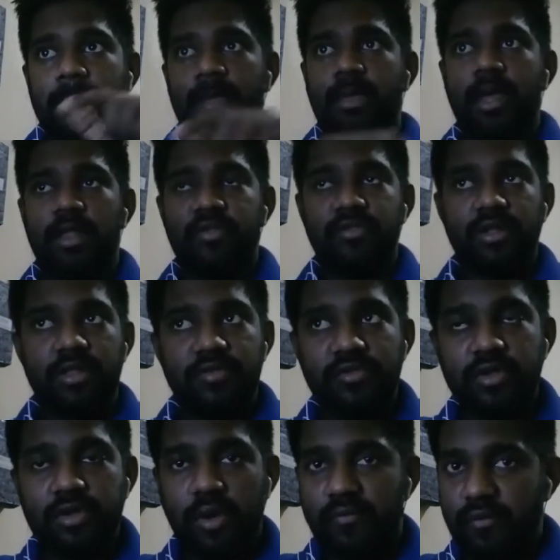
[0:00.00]

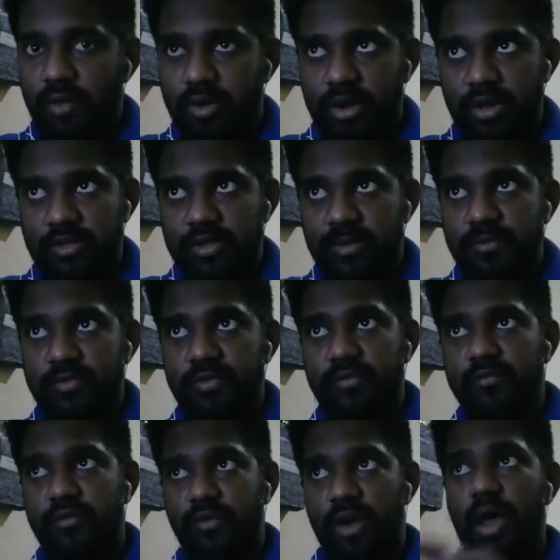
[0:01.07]
characteristics of organisms
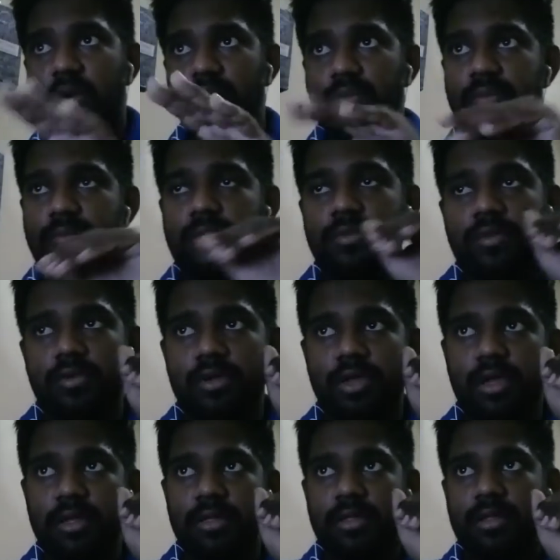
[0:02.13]
for now. Okay,